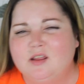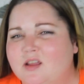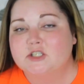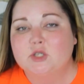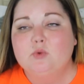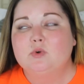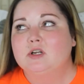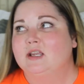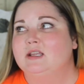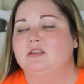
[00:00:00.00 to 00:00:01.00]
So
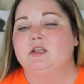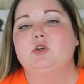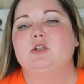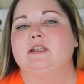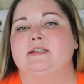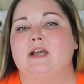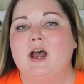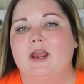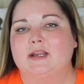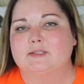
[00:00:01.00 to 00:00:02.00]
he literally
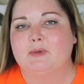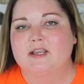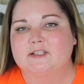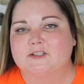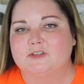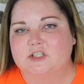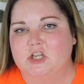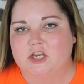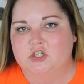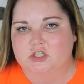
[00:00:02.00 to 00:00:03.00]
dies by
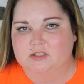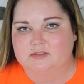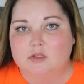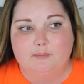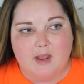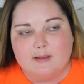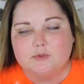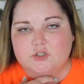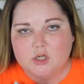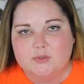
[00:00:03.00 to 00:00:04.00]
asphyxiation. The Bible
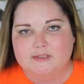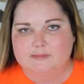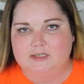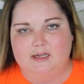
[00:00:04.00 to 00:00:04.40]
chokes him to